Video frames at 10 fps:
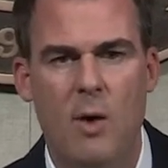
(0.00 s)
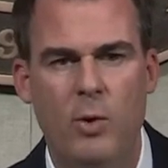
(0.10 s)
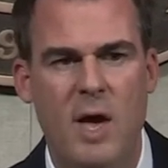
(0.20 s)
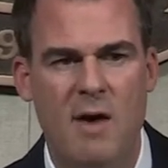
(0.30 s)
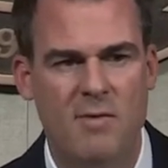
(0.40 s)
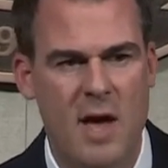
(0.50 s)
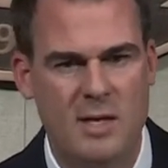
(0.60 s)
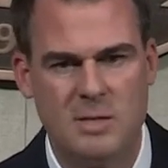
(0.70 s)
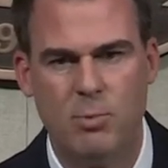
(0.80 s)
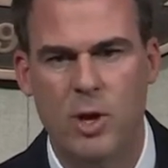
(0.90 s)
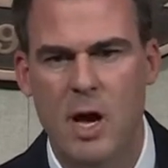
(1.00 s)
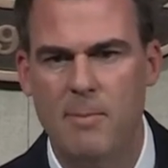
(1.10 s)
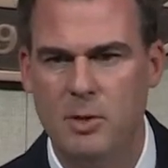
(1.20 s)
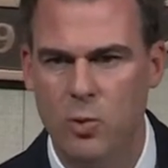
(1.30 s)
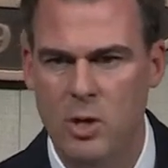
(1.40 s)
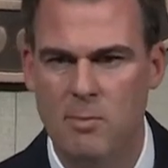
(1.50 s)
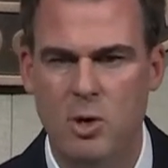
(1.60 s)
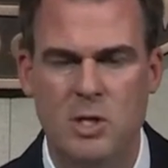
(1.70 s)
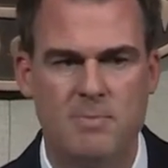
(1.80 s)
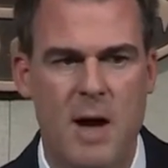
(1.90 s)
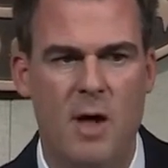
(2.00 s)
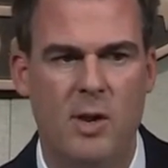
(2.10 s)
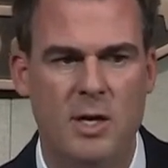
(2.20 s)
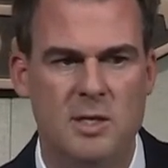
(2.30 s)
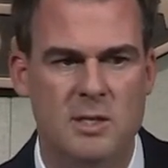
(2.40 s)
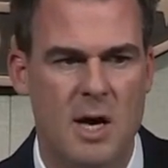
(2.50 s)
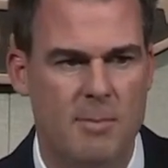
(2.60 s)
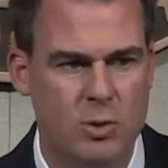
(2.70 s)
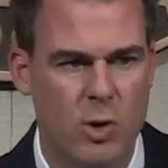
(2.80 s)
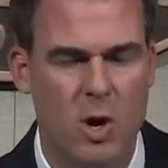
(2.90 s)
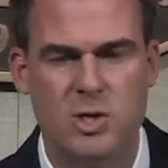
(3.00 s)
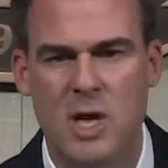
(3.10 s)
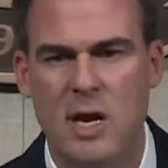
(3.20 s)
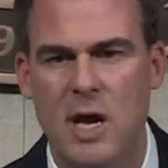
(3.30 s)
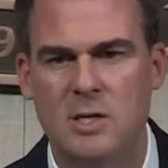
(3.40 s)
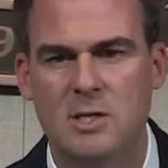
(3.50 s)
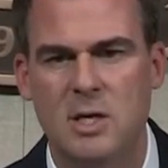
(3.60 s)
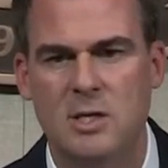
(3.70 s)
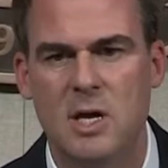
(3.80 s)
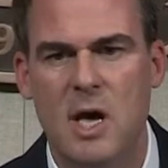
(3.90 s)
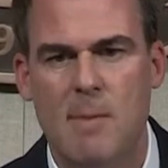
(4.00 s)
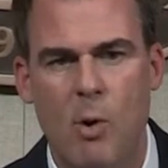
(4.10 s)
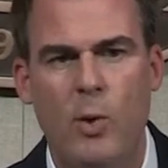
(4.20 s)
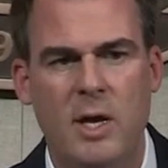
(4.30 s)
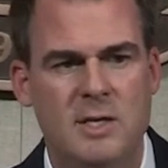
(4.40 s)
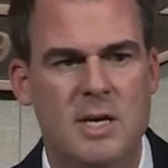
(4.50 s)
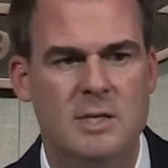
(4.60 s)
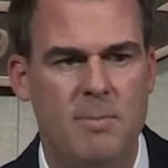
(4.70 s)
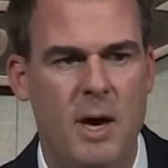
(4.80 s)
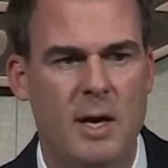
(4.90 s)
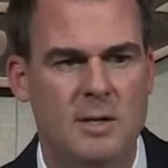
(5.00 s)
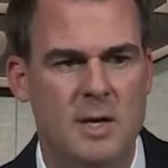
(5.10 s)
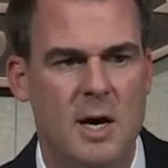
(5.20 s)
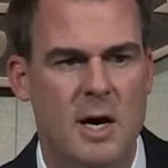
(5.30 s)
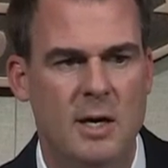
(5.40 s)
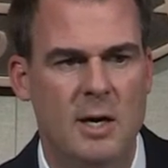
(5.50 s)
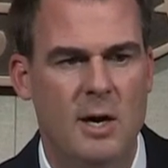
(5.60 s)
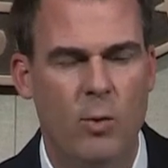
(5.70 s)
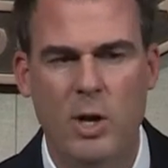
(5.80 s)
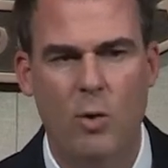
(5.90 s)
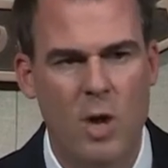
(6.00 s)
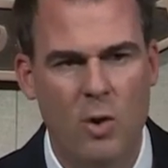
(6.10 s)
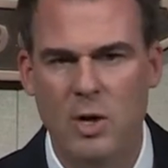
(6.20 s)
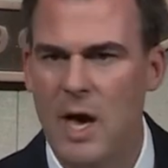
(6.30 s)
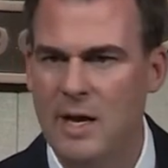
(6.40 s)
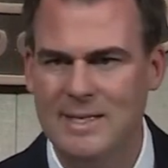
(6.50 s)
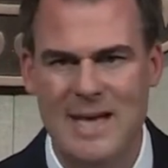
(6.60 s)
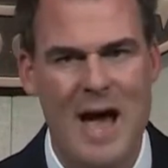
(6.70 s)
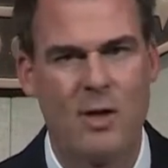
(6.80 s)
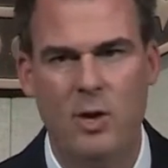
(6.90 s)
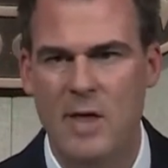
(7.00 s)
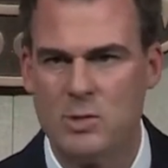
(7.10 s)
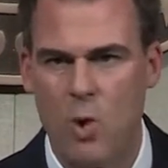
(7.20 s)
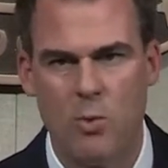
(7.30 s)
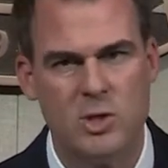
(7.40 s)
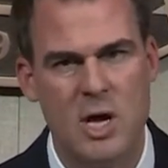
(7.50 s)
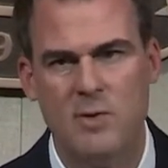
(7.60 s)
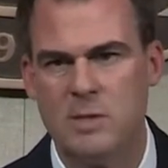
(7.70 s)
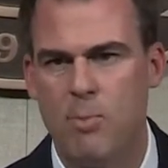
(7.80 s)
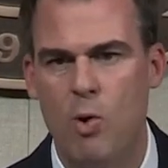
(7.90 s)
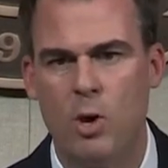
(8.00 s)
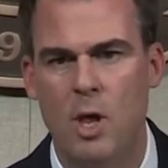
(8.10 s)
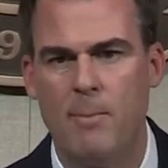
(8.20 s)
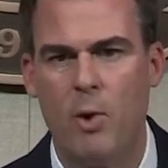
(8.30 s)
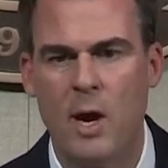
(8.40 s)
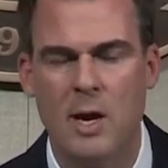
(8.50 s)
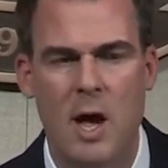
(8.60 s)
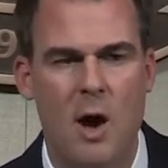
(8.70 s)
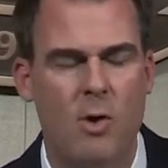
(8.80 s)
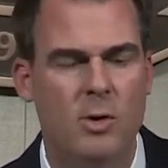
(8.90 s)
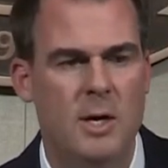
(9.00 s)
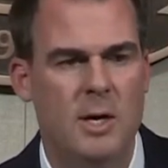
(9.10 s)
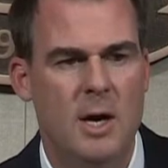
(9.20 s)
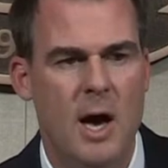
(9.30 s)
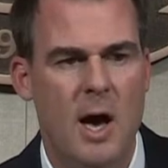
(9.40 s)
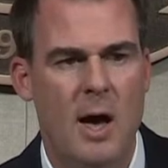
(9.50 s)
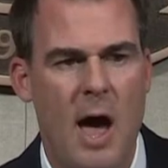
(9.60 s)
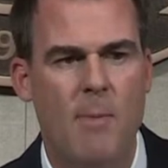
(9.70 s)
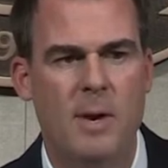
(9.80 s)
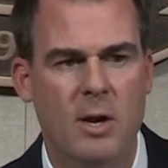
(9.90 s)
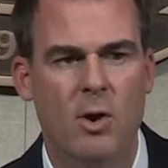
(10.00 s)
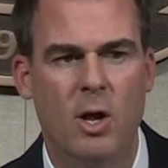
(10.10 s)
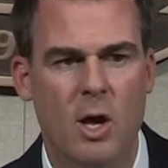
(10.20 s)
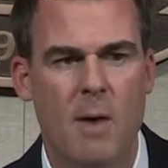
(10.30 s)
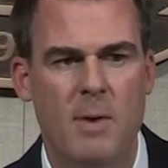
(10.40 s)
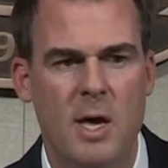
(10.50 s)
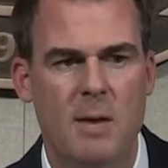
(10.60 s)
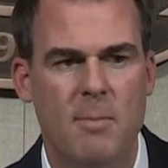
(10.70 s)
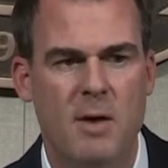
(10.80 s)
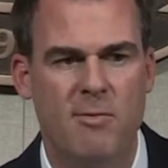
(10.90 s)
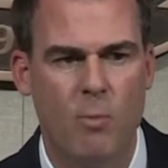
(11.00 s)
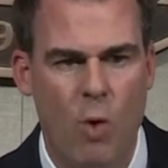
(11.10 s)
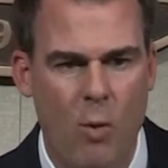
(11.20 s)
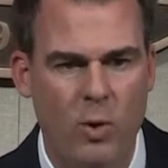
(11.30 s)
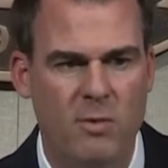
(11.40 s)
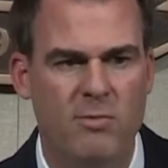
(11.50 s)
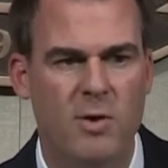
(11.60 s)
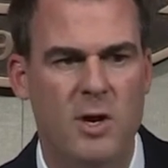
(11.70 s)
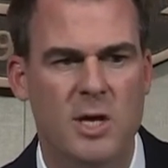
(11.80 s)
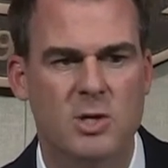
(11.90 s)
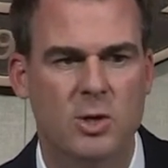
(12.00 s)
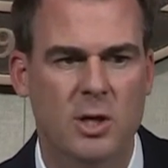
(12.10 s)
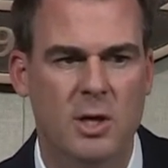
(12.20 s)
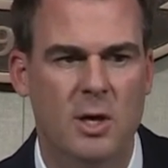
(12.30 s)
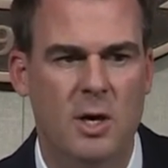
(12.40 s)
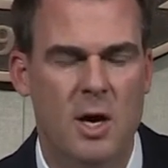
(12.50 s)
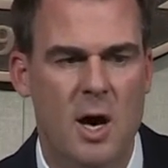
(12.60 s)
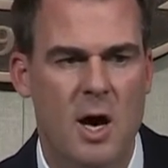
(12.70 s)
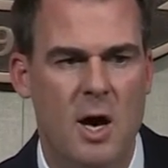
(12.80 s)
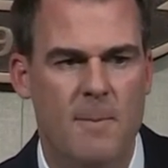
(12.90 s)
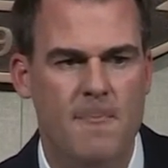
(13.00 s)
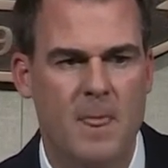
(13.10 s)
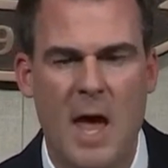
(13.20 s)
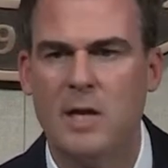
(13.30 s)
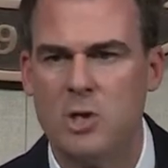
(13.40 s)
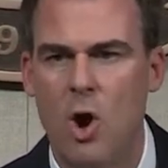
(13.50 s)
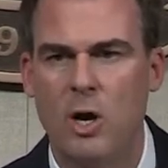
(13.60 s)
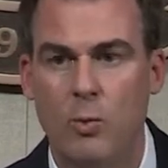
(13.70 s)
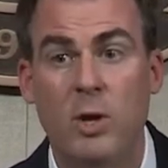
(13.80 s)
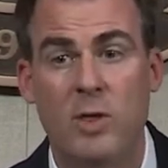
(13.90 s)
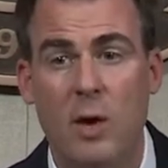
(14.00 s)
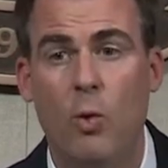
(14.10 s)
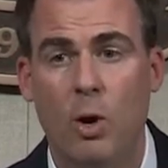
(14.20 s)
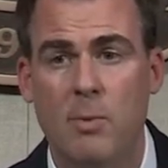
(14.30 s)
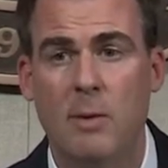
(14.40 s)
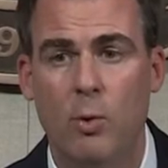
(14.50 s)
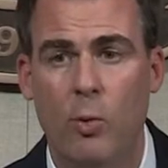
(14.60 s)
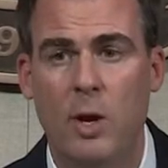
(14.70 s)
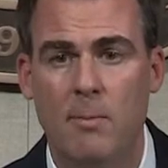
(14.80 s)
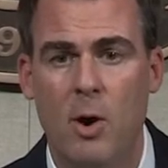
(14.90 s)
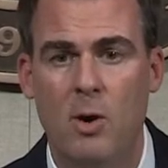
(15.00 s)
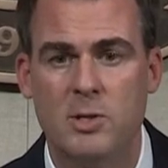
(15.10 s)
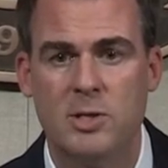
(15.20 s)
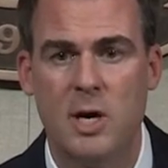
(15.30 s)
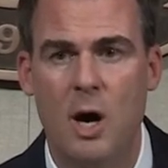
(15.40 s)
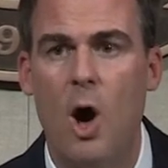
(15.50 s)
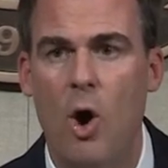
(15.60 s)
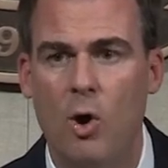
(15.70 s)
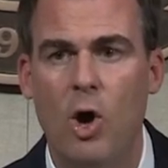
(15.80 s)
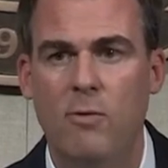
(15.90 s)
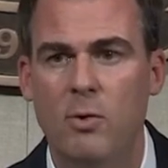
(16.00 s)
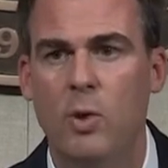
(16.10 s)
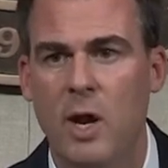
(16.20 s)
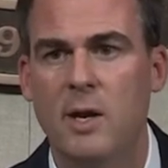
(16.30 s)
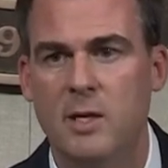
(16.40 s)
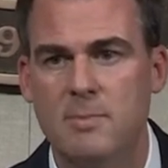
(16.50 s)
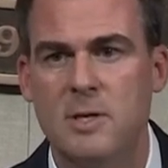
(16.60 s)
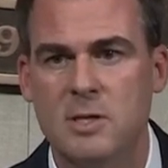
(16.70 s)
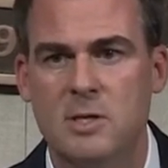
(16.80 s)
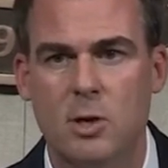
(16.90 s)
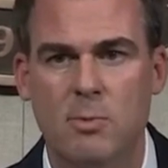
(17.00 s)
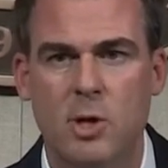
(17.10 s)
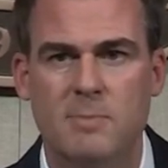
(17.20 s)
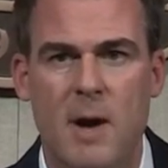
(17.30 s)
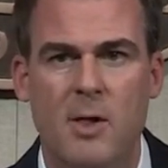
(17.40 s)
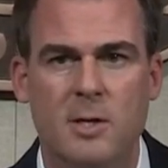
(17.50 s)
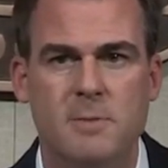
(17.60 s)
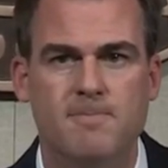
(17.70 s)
We have that split up between the municipalities, between our state agencies. But we anticipate, we don't know yet exactly, that's why we're setting this portal up right now, how many are gonna come in. But from what we've initially kind of targeted, we think we're gonna be able to reimburse all COVID-related expenses to the municipalities.